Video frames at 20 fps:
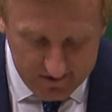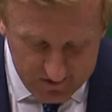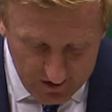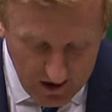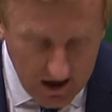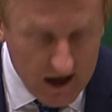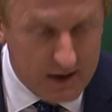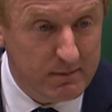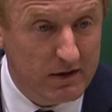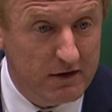the
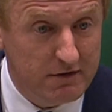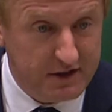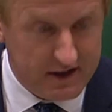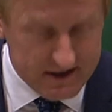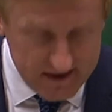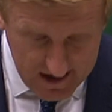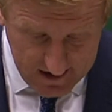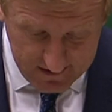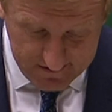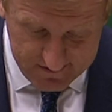time of the
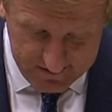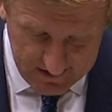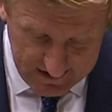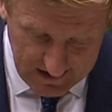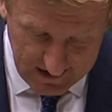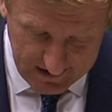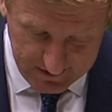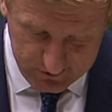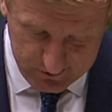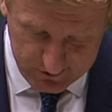next
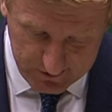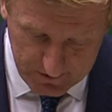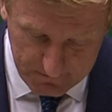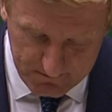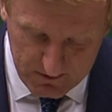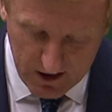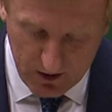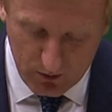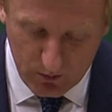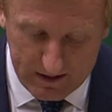election,
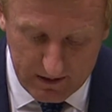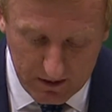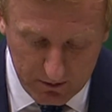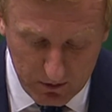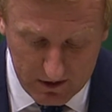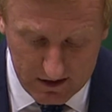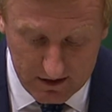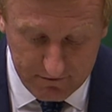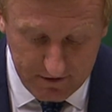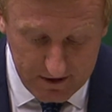we
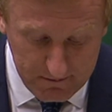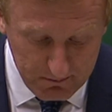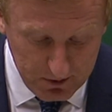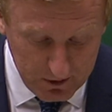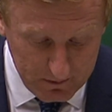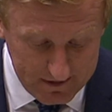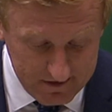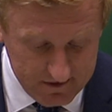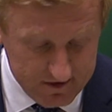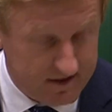will have
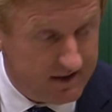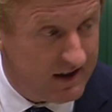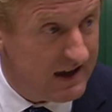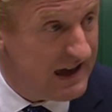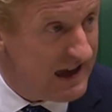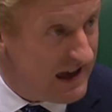implemented